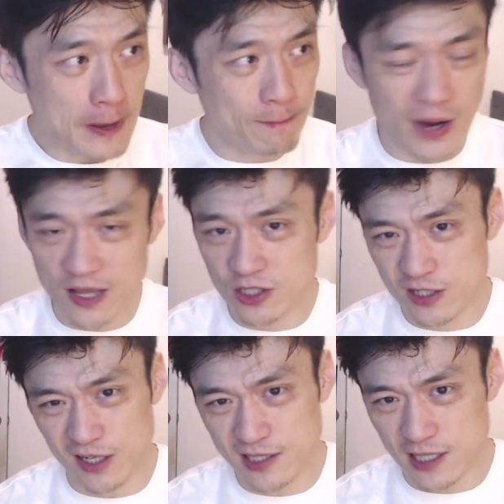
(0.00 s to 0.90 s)
but
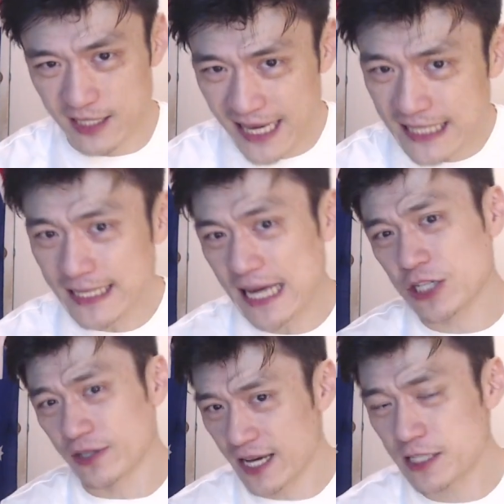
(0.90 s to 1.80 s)
just the international
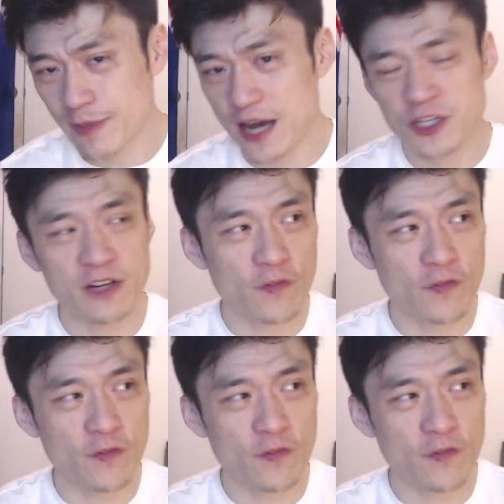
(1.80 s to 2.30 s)
test match